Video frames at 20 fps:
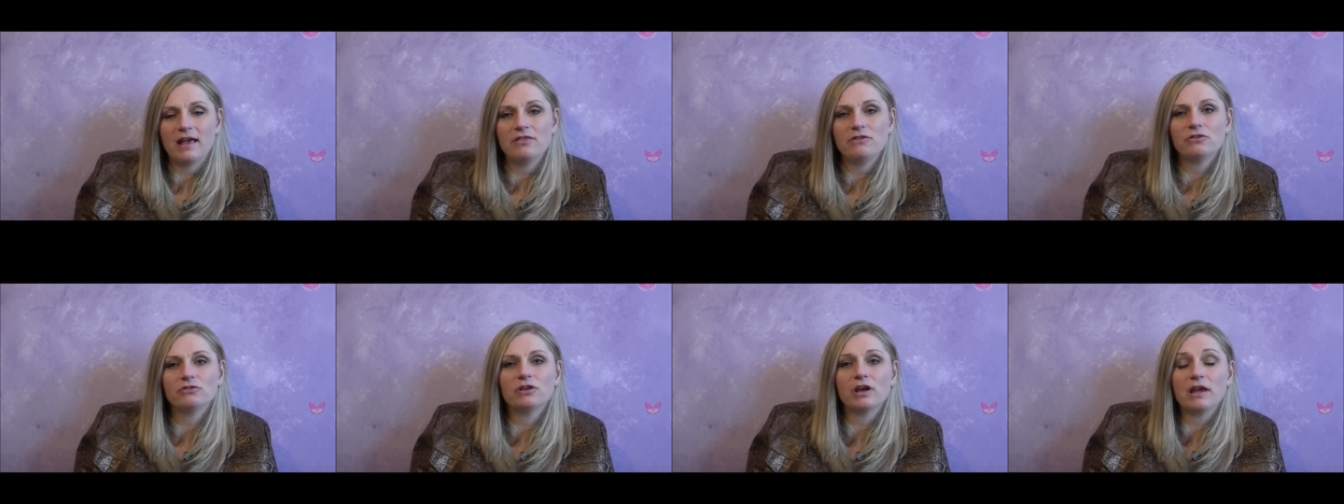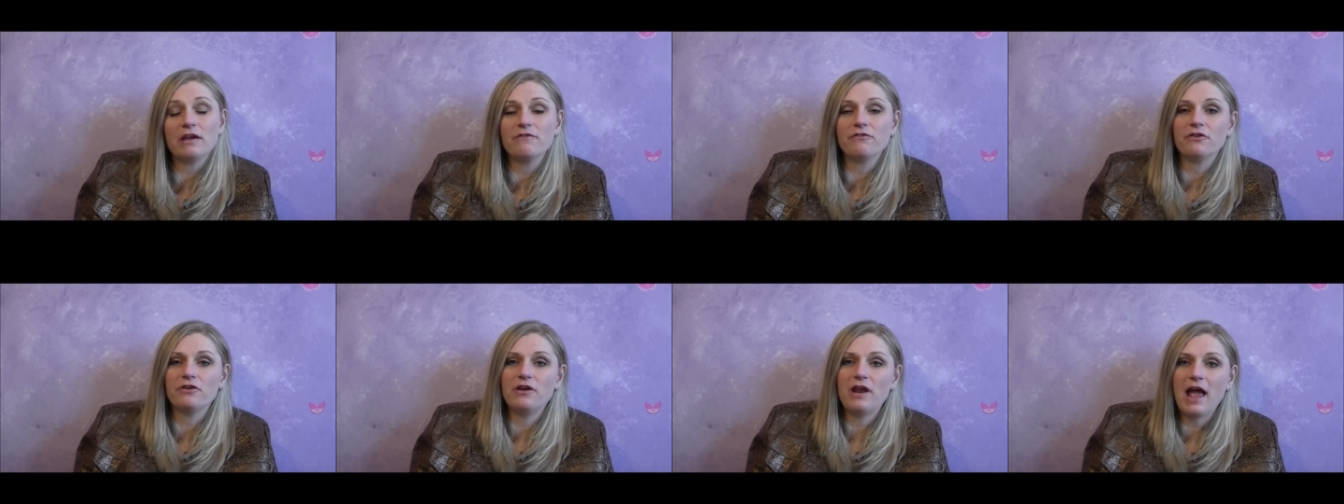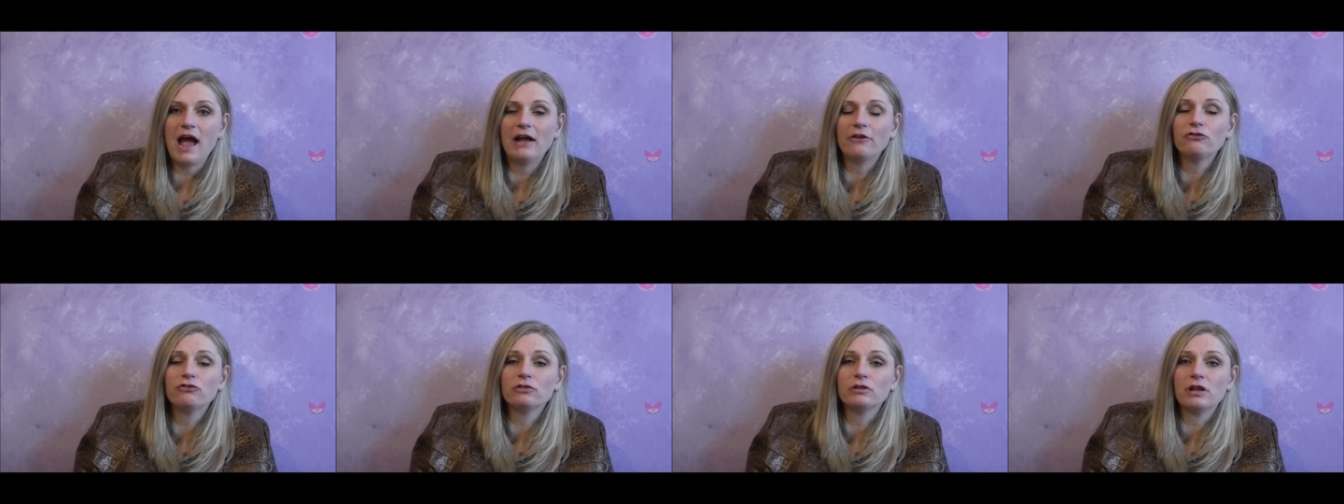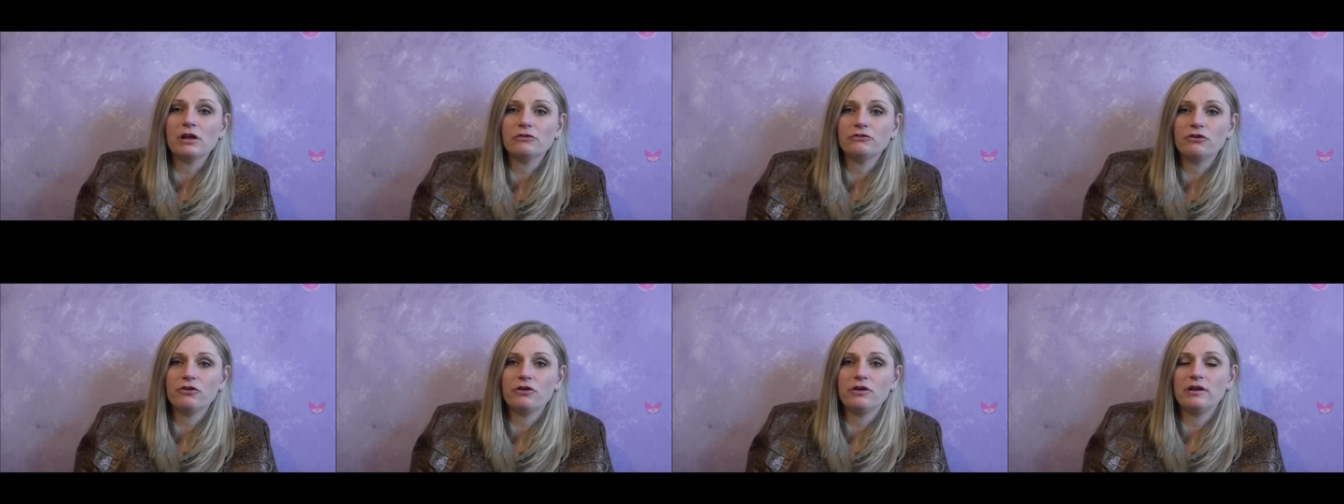and they're looking for natural
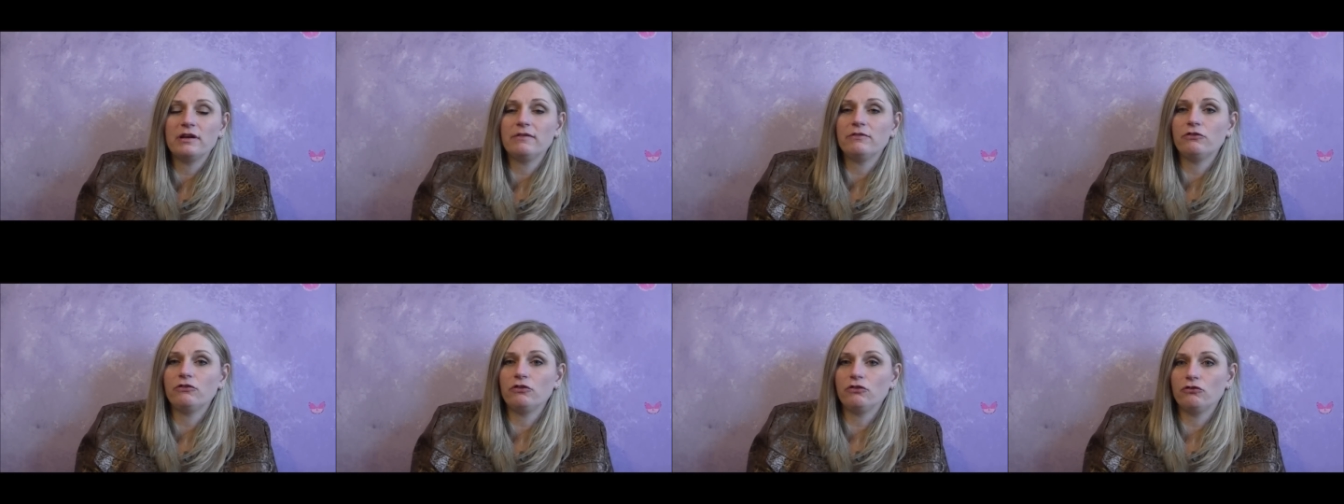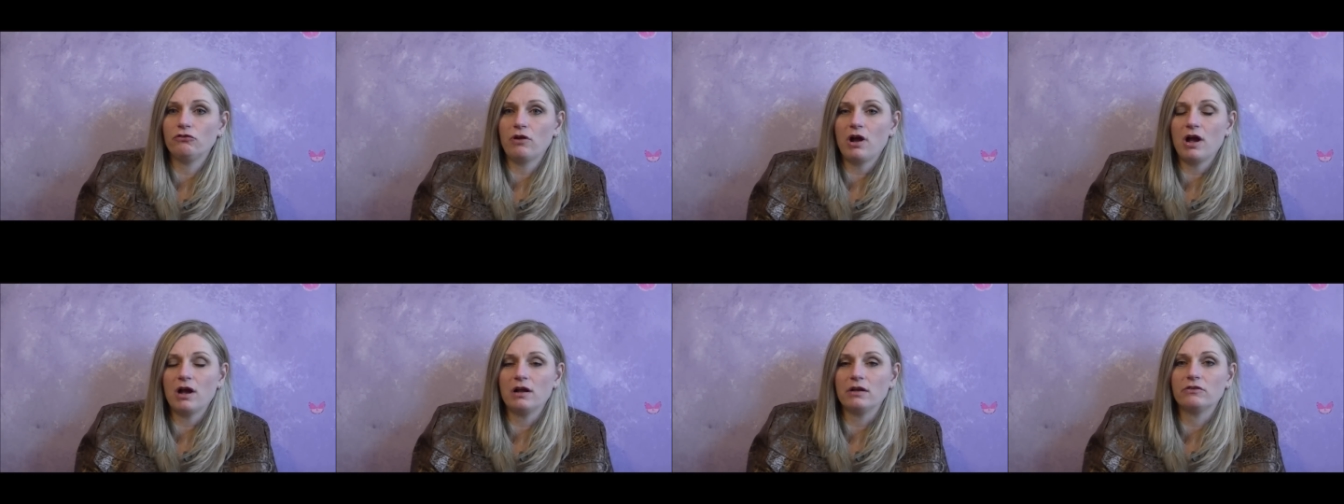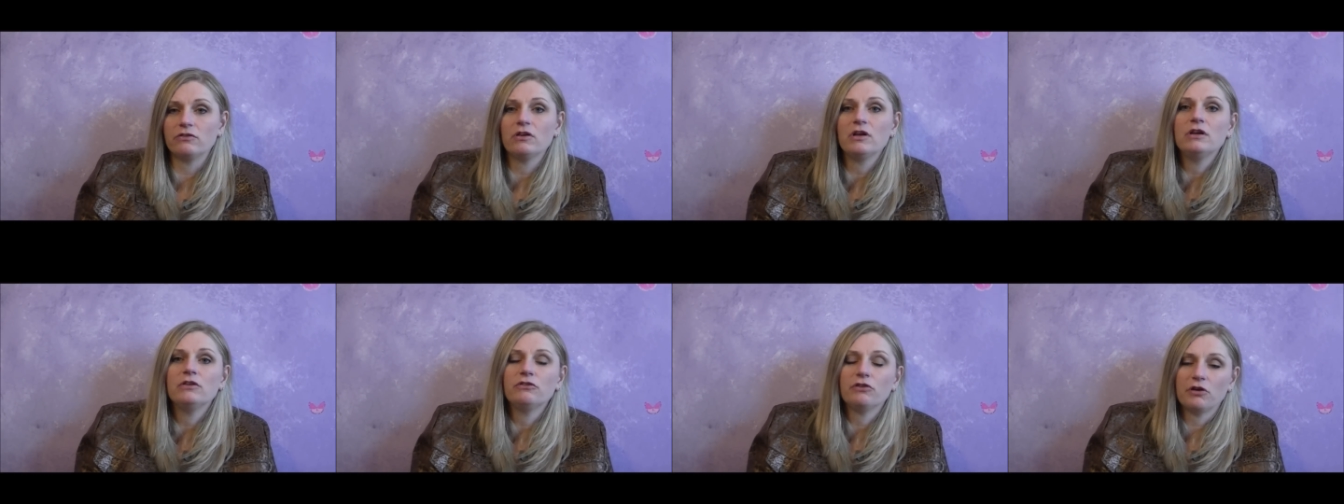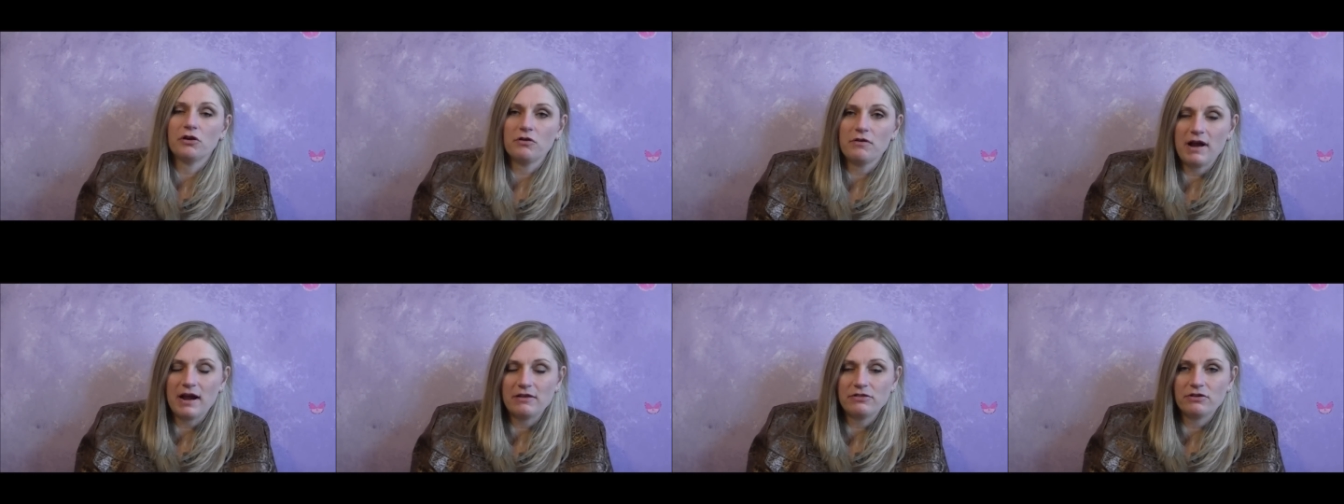alternatives to drugs to
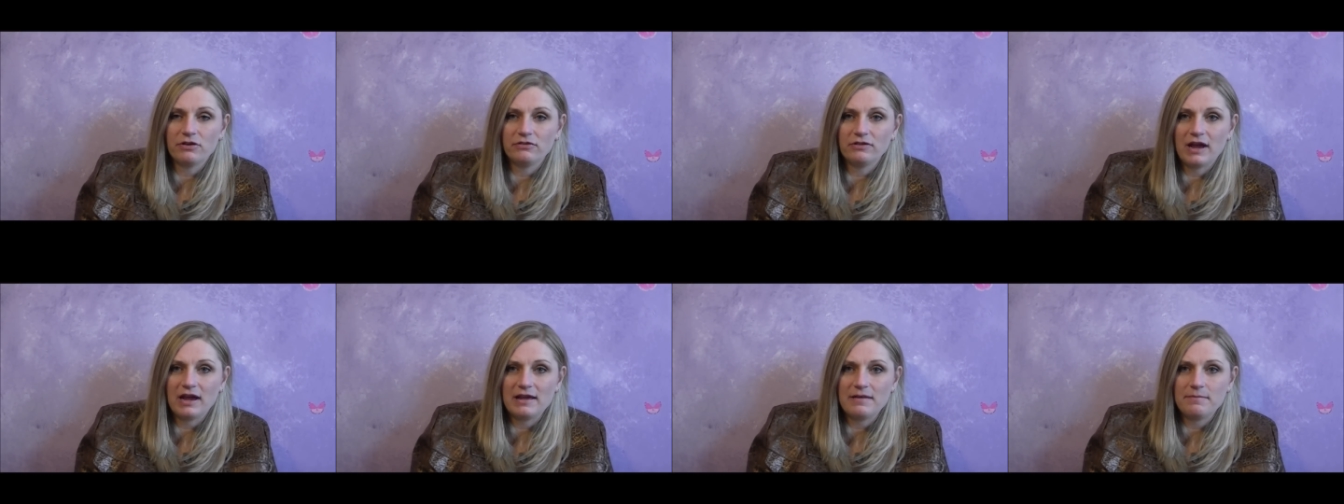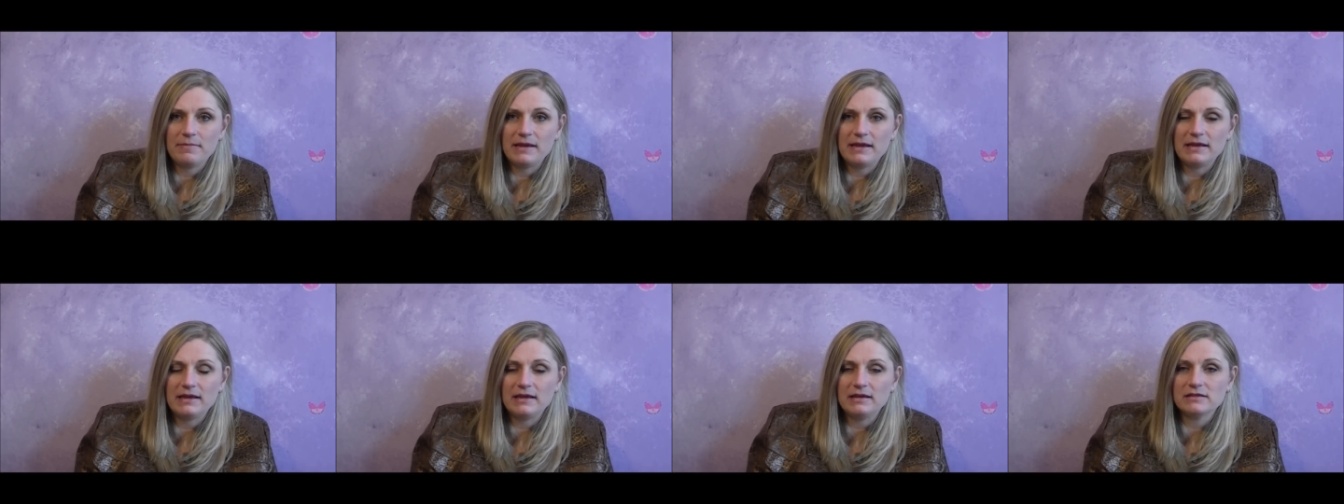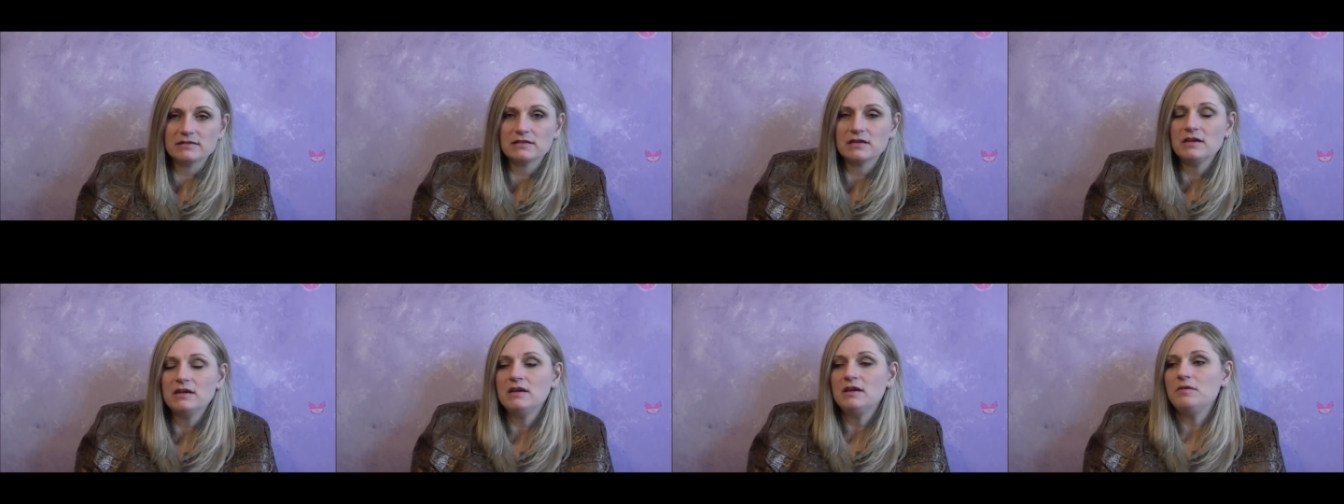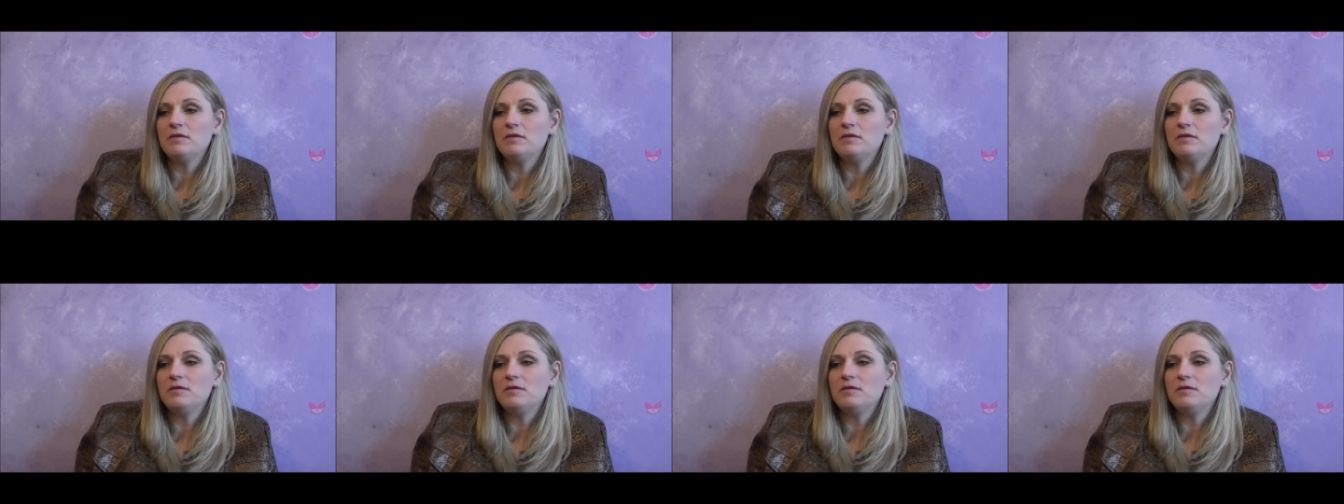correct their diabetes